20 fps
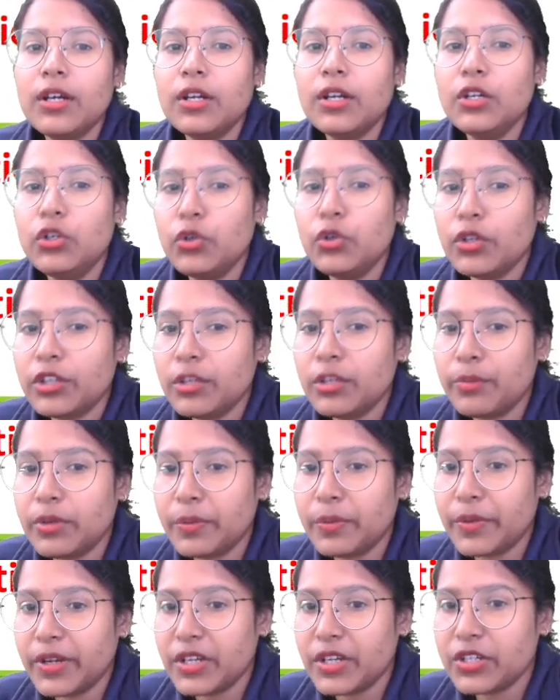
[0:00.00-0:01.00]
During the
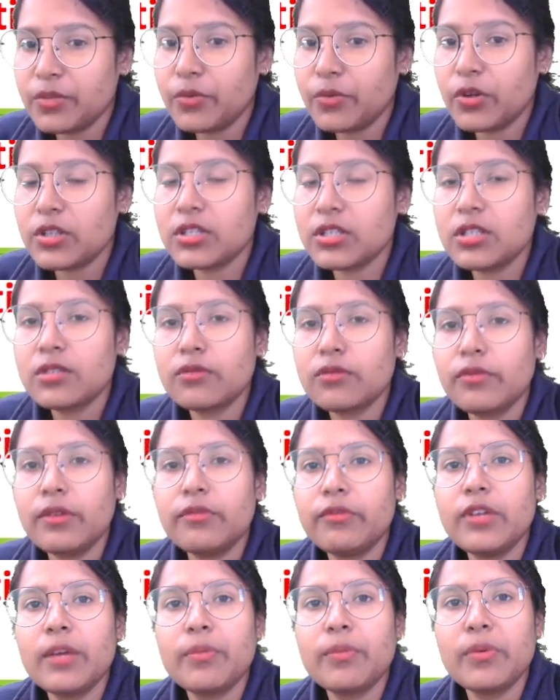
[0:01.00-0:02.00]
preparation process, when
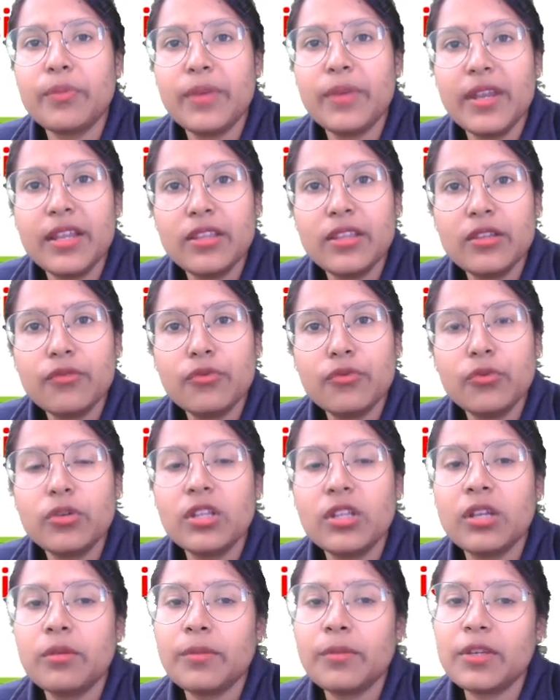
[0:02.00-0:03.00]
we are preparing the food,
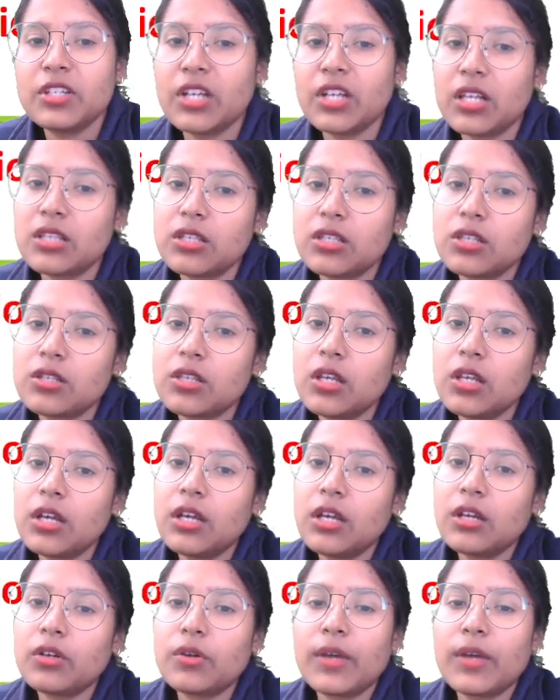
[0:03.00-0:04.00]
there will be chances
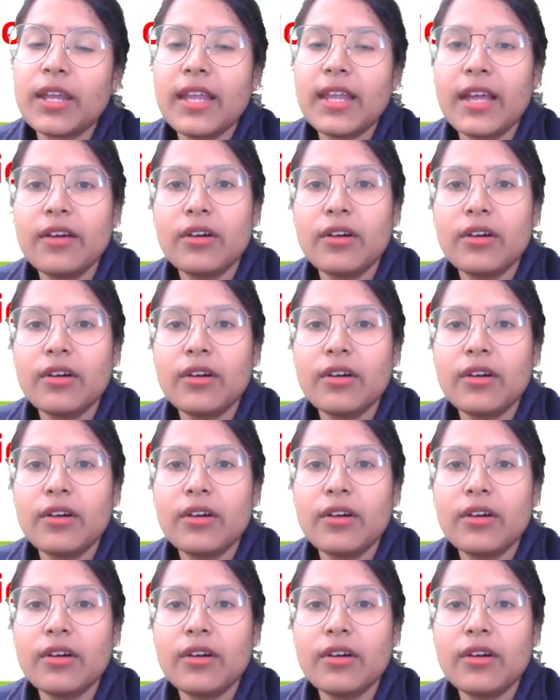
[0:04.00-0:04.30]
to can